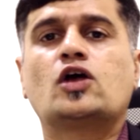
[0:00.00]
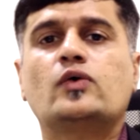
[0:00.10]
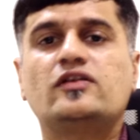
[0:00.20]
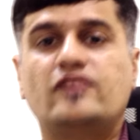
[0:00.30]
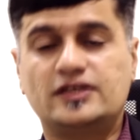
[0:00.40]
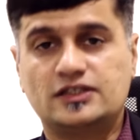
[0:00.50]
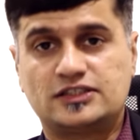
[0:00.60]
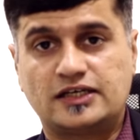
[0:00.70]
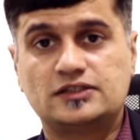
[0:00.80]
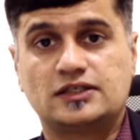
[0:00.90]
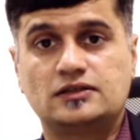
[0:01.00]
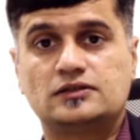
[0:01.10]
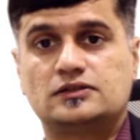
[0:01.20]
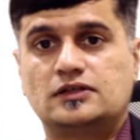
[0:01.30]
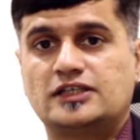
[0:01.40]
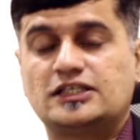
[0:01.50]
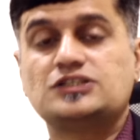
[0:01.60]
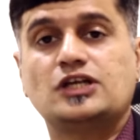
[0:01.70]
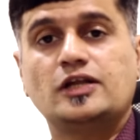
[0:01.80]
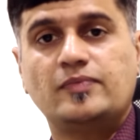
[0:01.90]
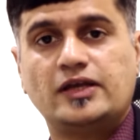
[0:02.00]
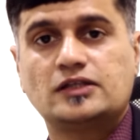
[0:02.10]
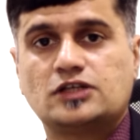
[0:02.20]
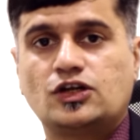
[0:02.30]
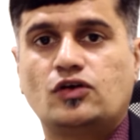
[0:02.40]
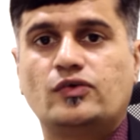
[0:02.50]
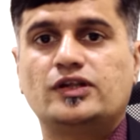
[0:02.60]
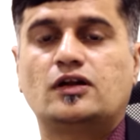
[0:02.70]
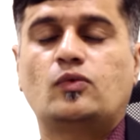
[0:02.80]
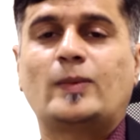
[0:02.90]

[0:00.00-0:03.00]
Now, infected sinuses essentially means that you have either a